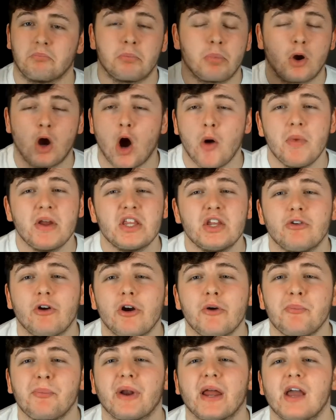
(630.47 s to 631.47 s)
Comment your
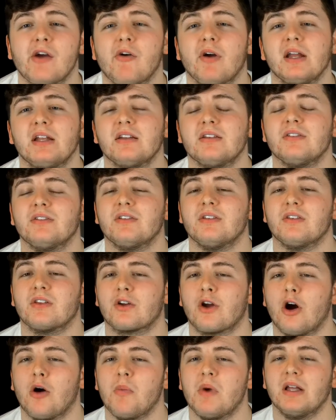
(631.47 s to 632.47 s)
own player ratings in the
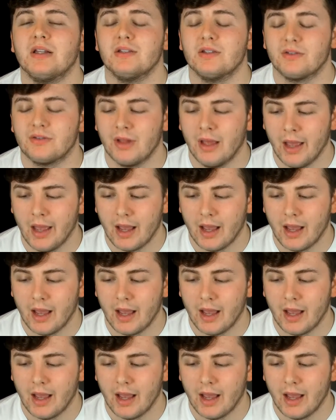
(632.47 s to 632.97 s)
comments.